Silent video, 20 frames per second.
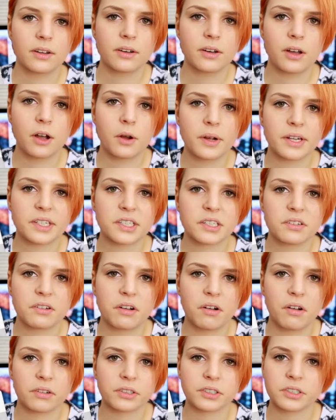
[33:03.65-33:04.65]
No, it's
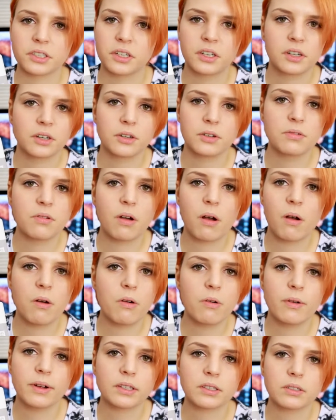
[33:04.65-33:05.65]
not.
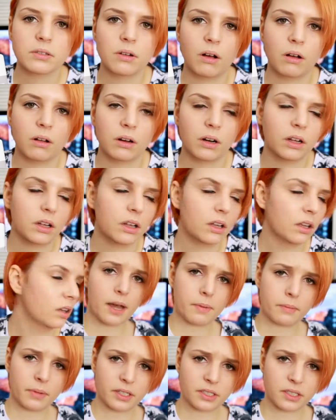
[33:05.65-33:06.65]
No, it's not. With
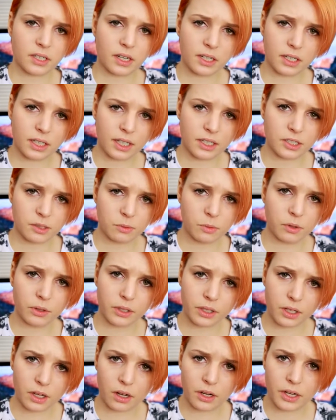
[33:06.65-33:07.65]
that micellar cleansing
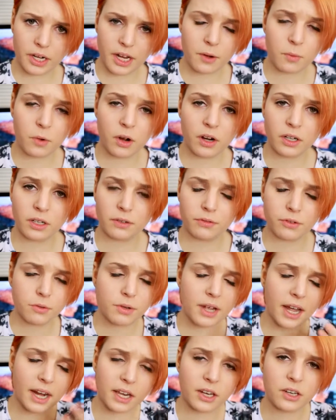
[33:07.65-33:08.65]
water, the Garnier one, if you
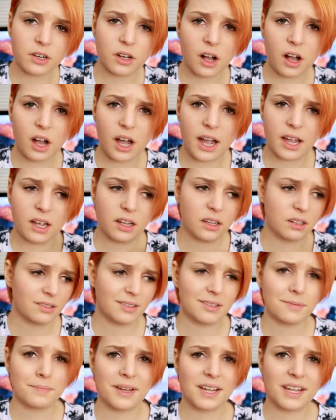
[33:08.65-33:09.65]
get it in your eye,
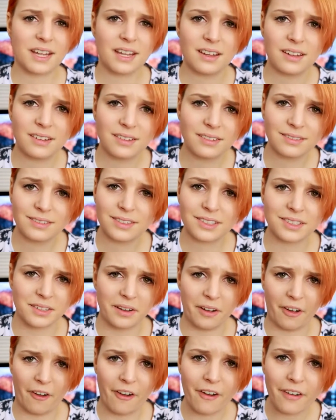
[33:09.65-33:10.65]
no biggie. It doesn't
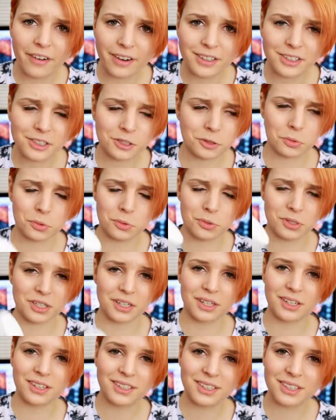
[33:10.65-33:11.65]
hurt. It's just
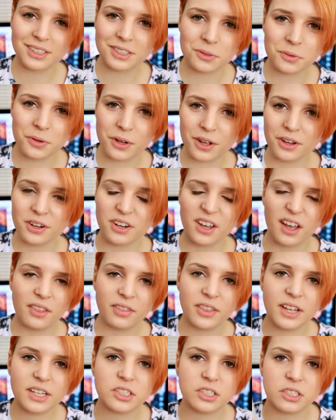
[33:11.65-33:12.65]
water. It's all good.
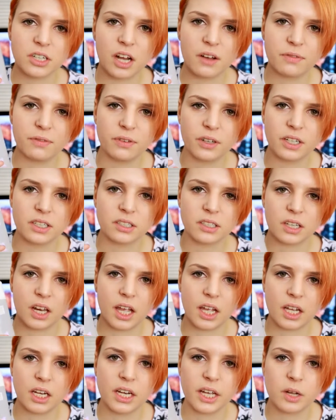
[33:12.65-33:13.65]
This stuff is
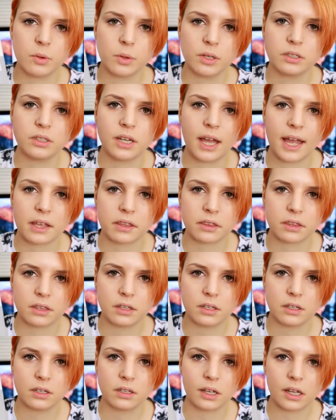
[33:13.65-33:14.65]
like liquid death
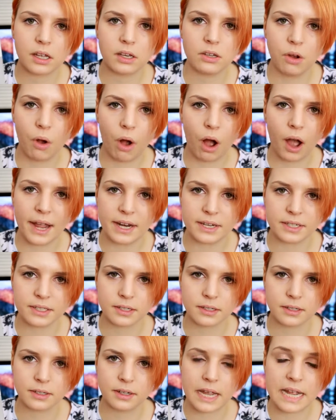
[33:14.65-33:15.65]
in your
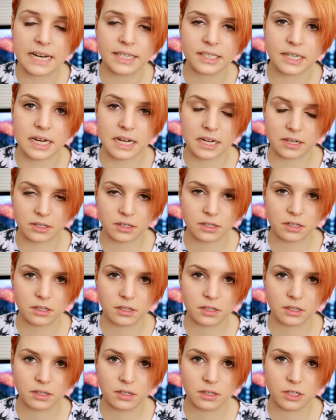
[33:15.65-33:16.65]
eyes. It stings.
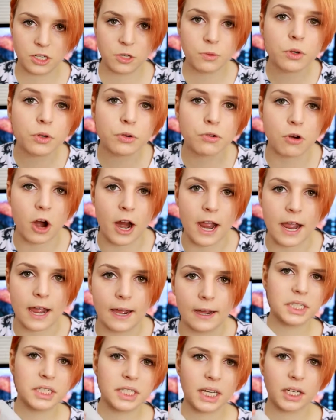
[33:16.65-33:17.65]
You will cry.
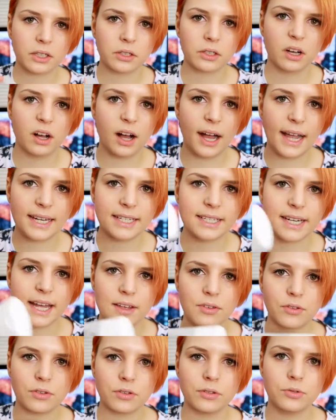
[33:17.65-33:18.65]
Bunny death or eye
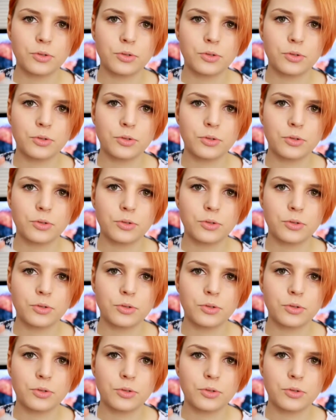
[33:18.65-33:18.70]
death.